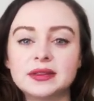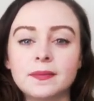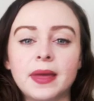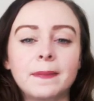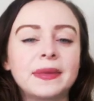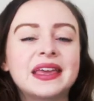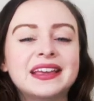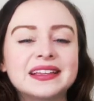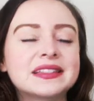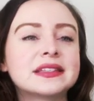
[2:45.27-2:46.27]
and like
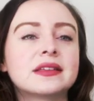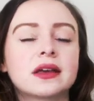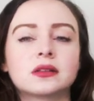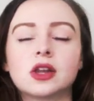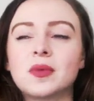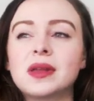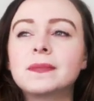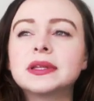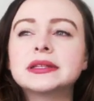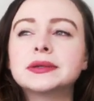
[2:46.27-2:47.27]
pinks and like a little bit
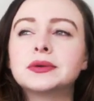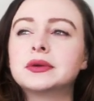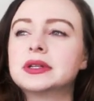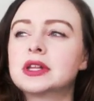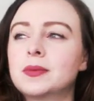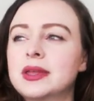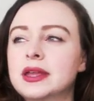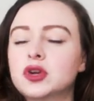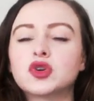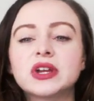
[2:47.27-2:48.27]
of blue and a little
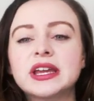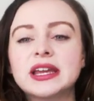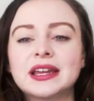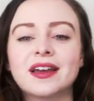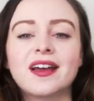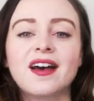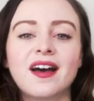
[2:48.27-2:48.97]
bit like green.